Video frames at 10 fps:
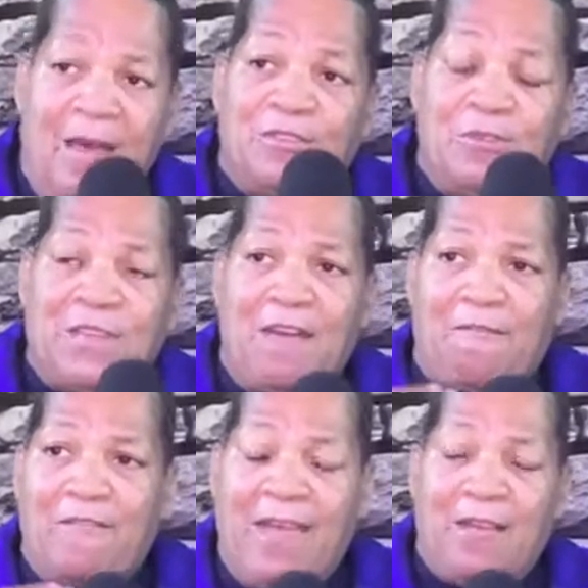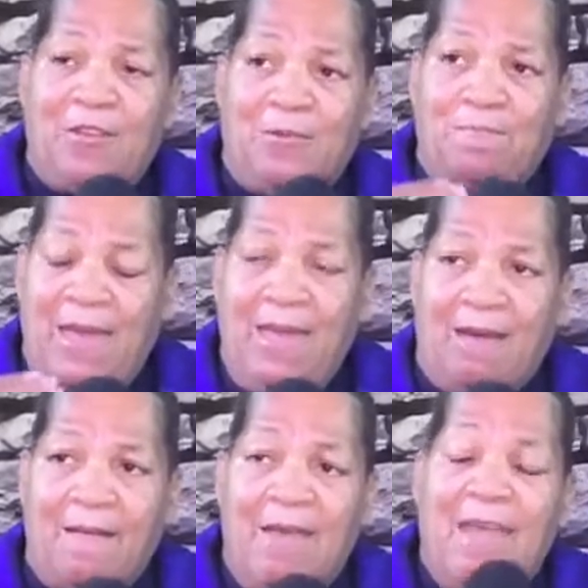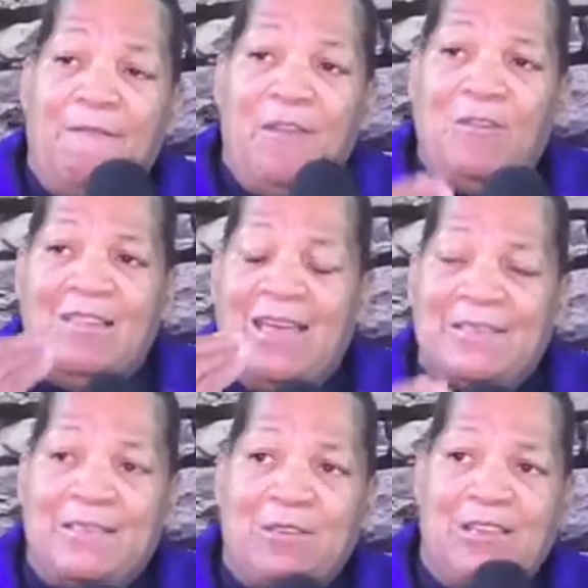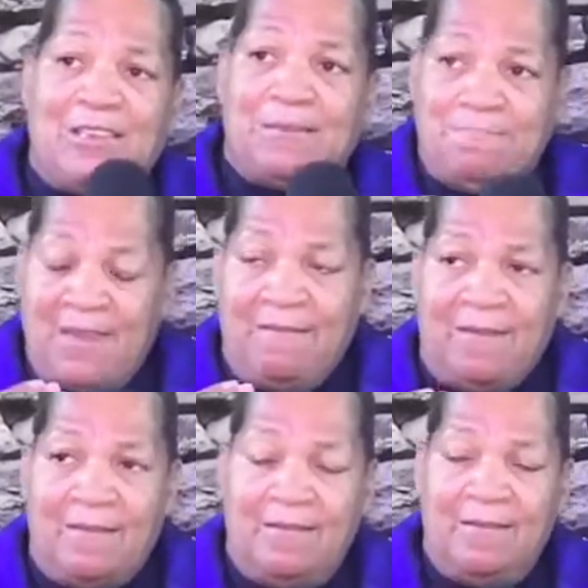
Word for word: to direct your path. If you listen to the Spirit.